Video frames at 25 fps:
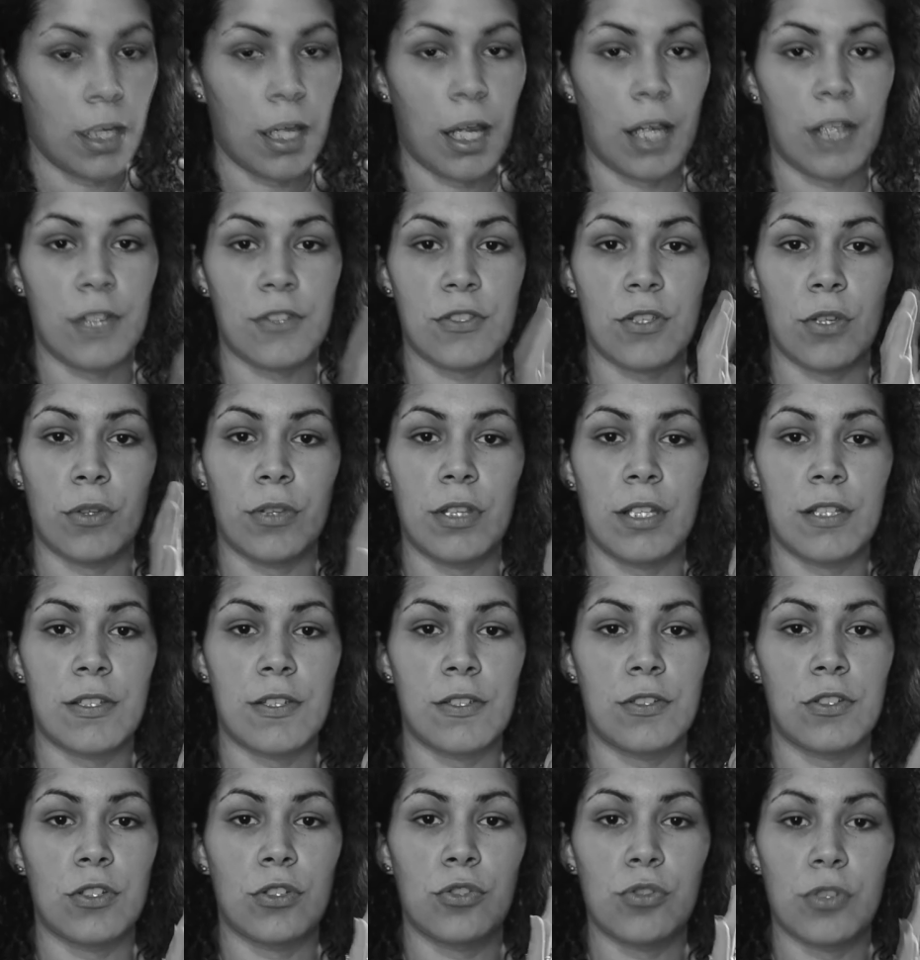And so this
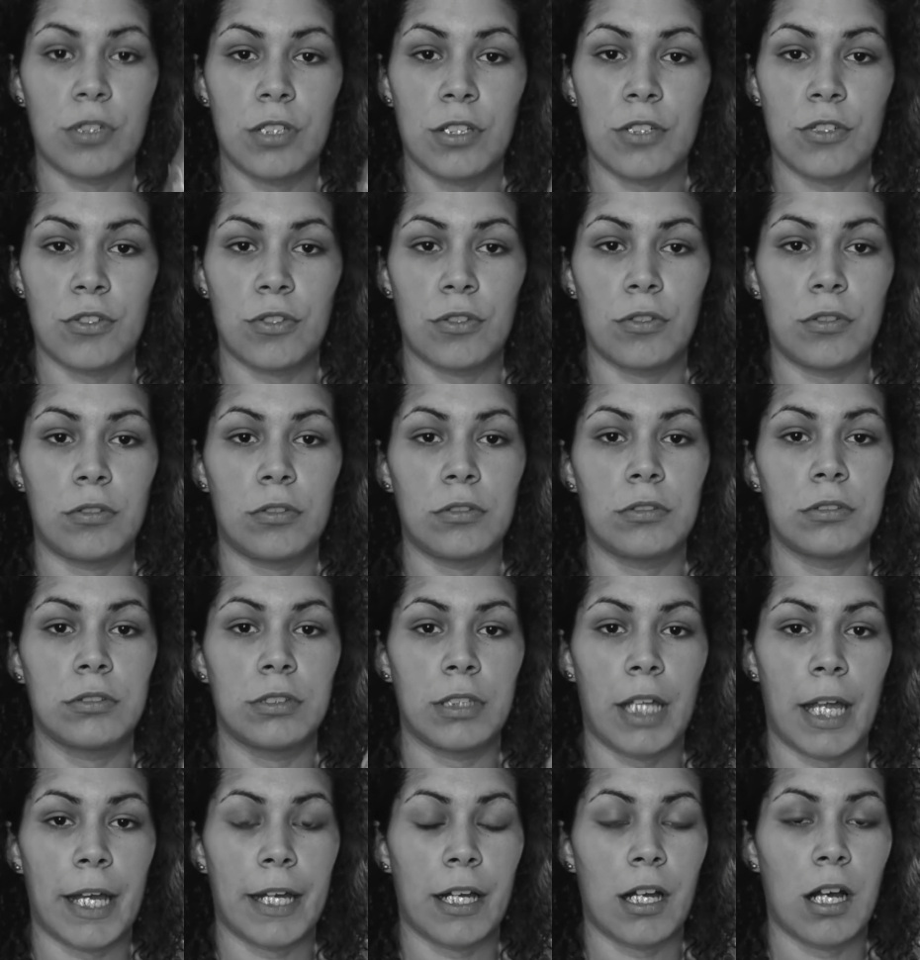is a traditional
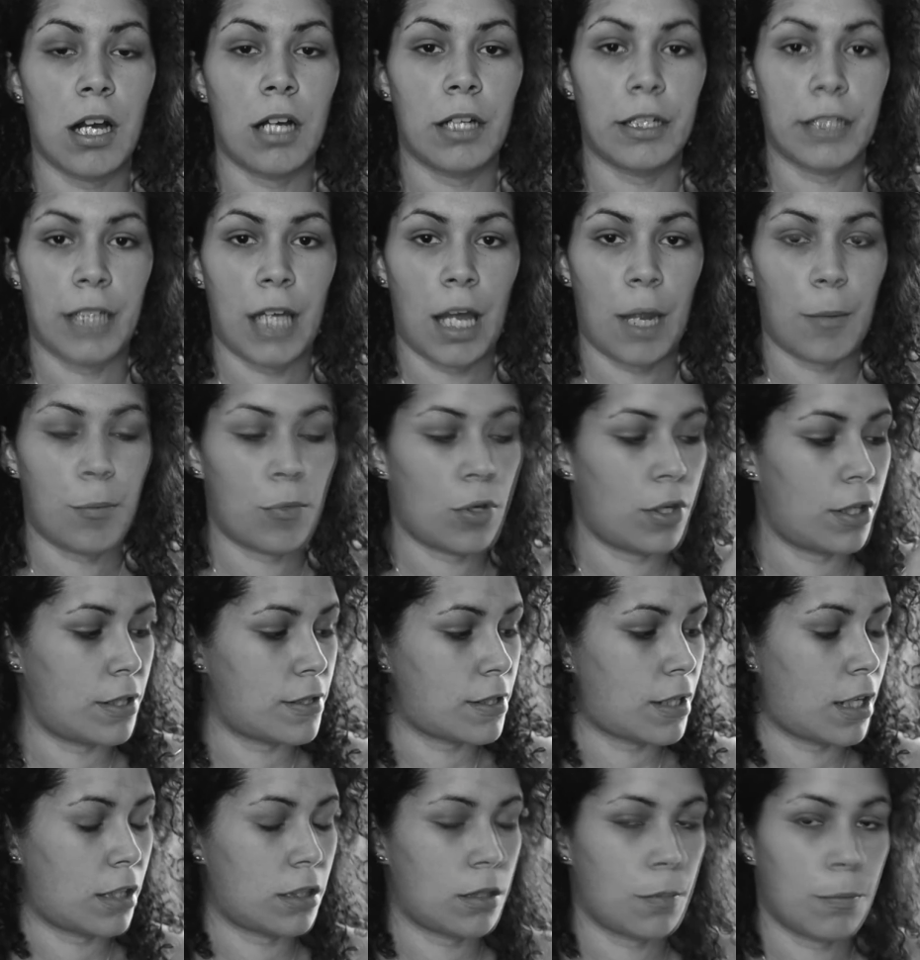Nikon camera. It's
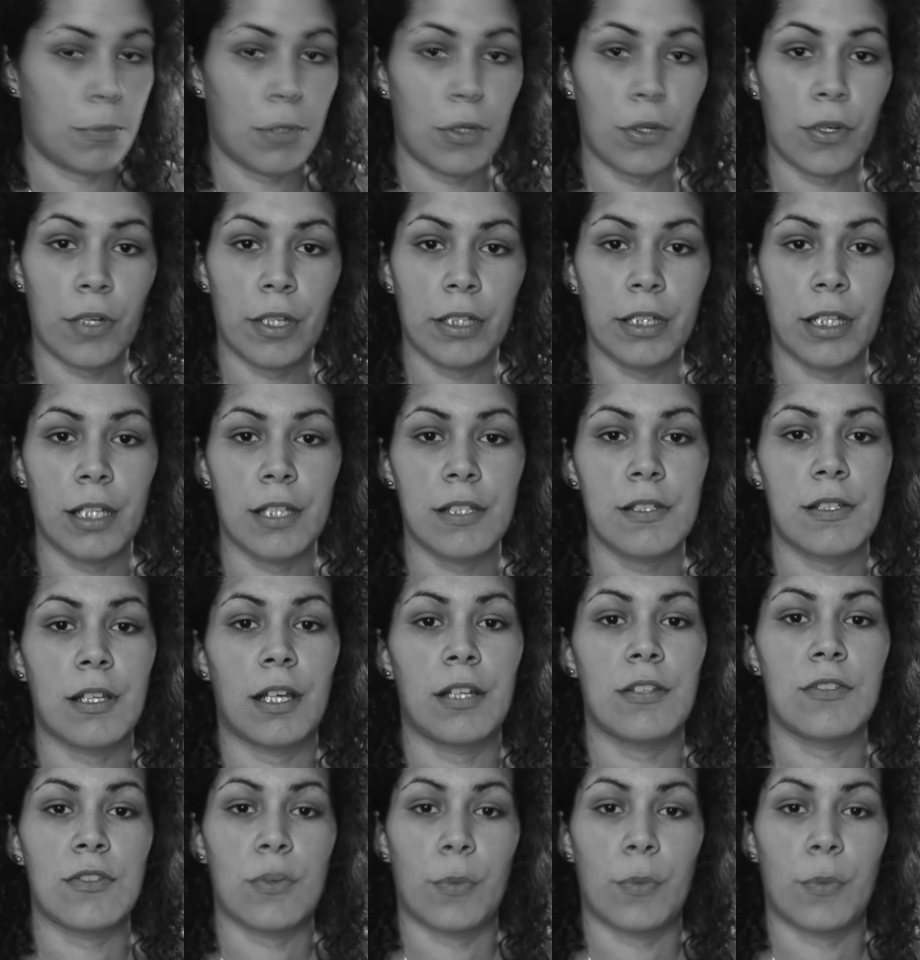got the mirror on the inside.